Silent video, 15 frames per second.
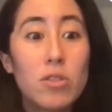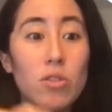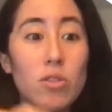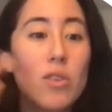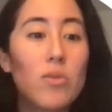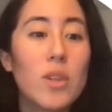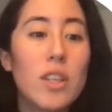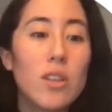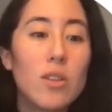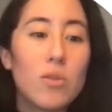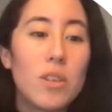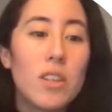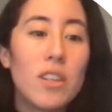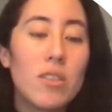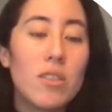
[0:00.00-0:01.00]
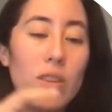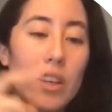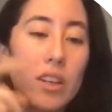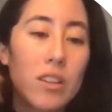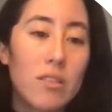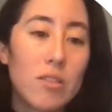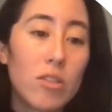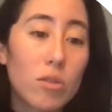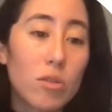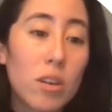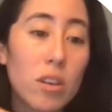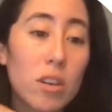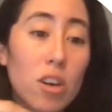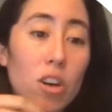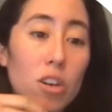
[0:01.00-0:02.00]
So they're really doing into like the circular
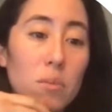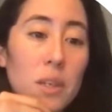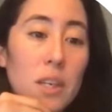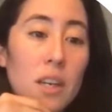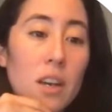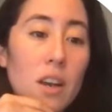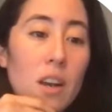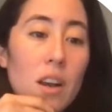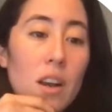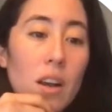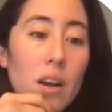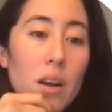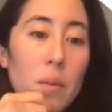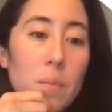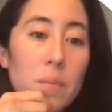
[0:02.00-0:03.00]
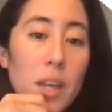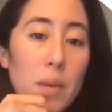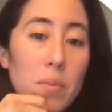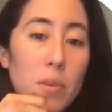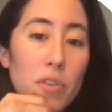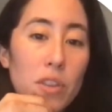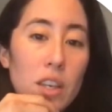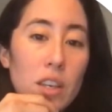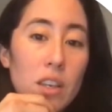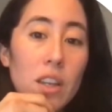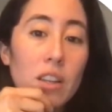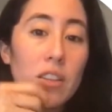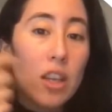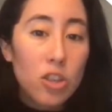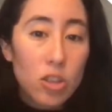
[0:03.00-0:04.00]
economy type of thinking,
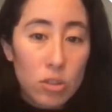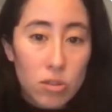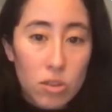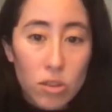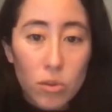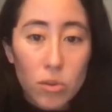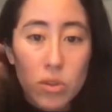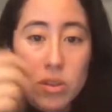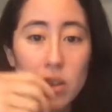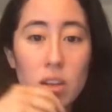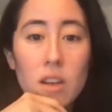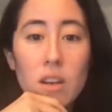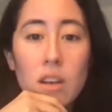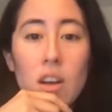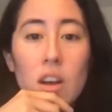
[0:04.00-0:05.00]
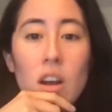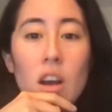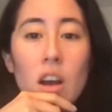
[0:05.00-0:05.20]
and they just closed a